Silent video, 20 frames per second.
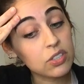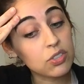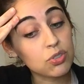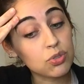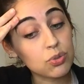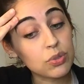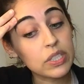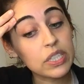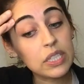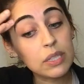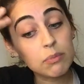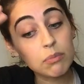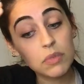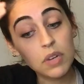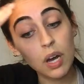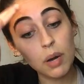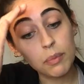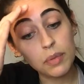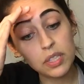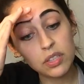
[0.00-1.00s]
a dream
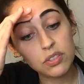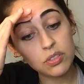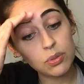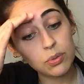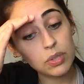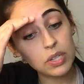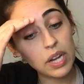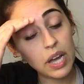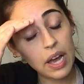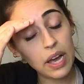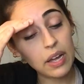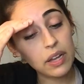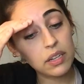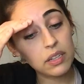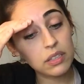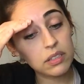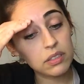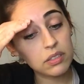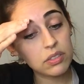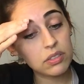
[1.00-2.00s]
coming to an
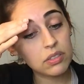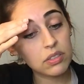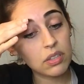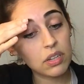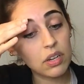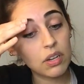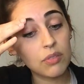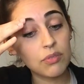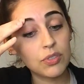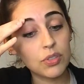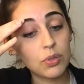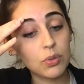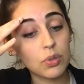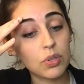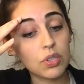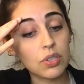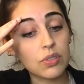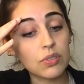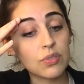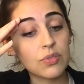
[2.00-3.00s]
end of
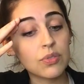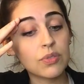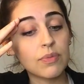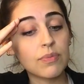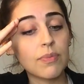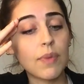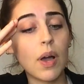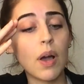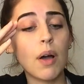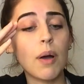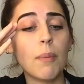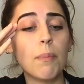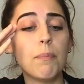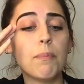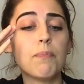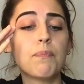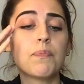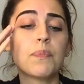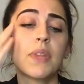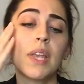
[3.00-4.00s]
yours.
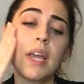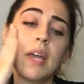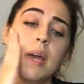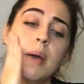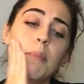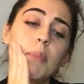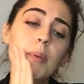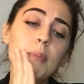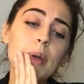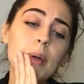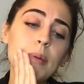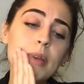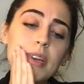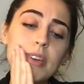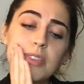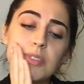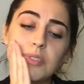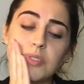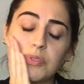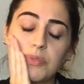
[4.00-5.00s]
Um, but maybe
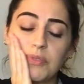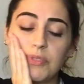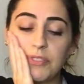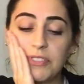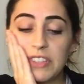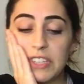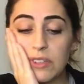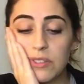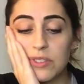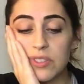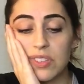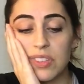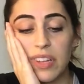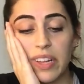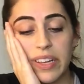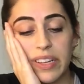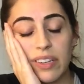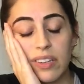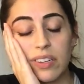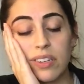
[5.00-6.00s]
it feels
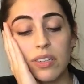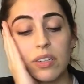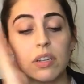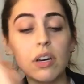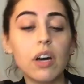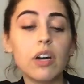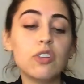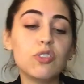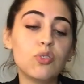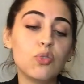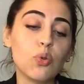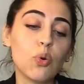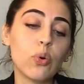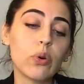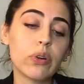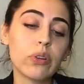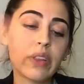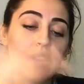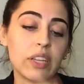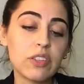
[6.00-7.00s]
like a, a
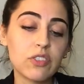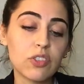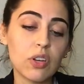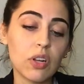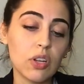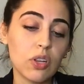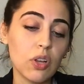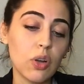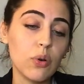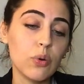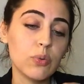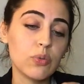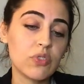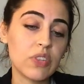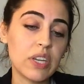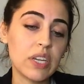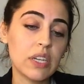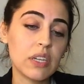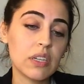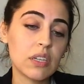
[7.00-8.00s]
door that's
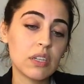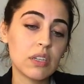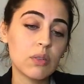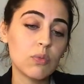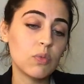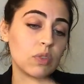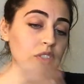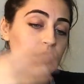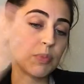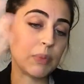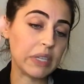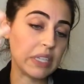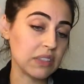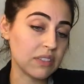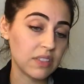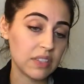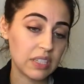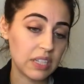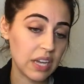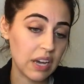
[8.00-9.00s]
closing, which
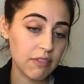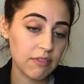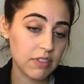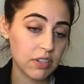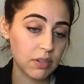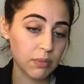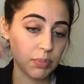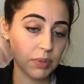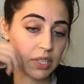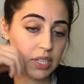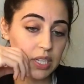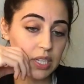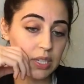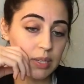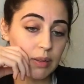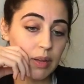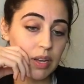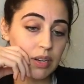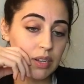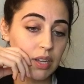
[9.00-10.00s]
means inevitably
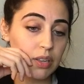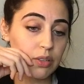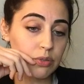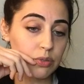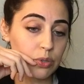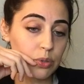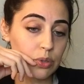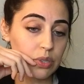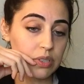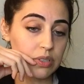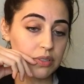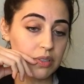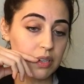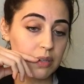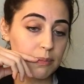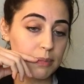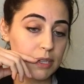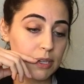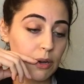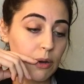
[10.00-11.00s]
another door is going
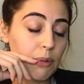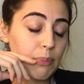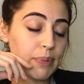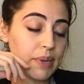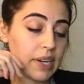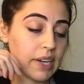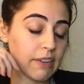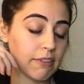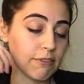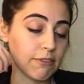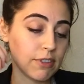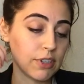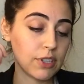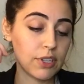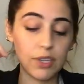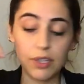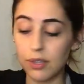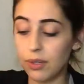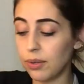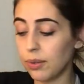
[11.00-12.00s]
to be opening for
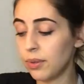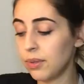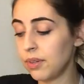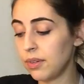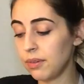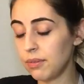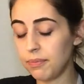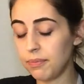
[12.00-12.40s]
you.